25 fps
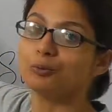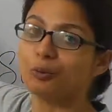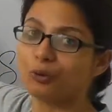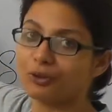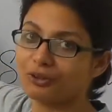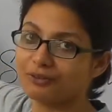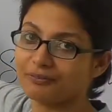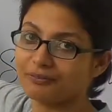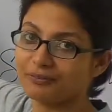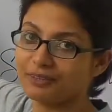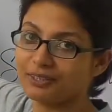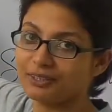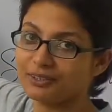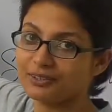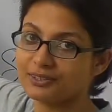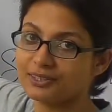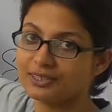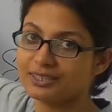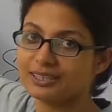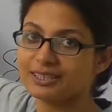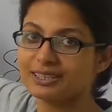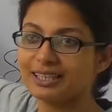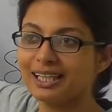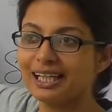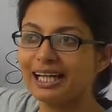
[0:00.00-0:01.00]

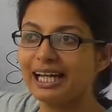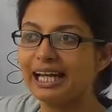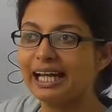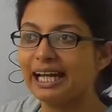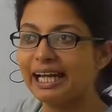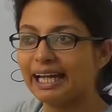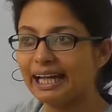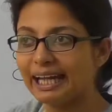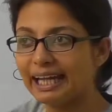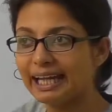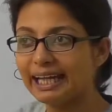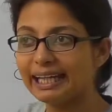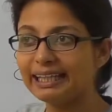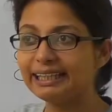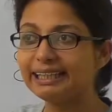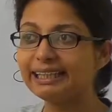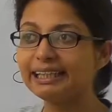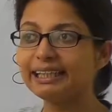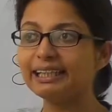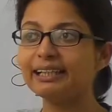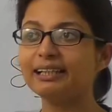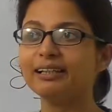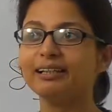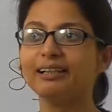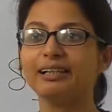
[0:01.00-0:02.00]
modifiers.
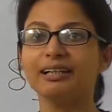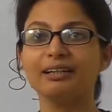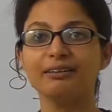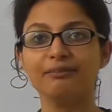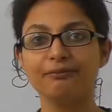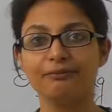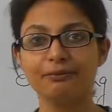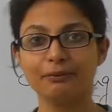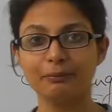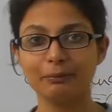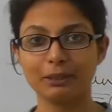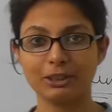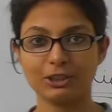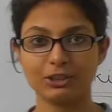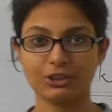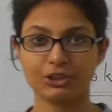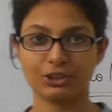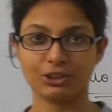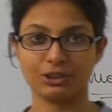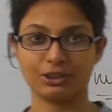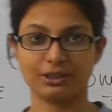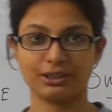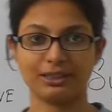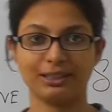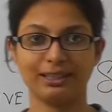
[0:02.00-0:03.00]
Any
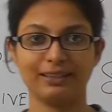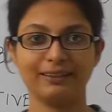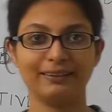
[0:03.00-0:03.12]
information